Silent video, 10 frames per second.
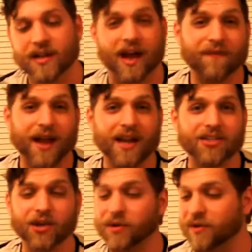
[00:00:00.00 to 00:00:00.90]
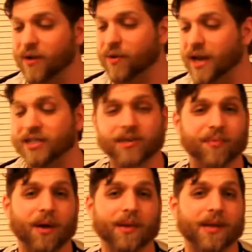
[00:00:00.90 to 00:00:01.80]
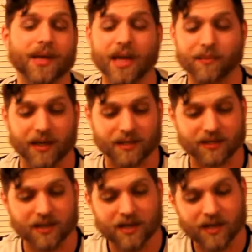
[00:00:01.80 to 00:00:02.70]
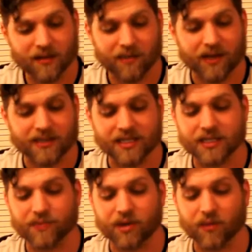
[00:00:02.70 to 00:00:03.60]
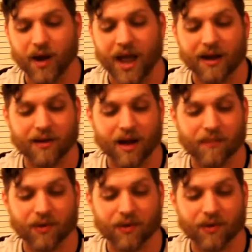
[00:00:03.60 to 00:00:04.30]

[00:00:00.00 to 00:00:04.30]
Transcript: Now, if I had children, I would actually probably keep this because this is pretty rad.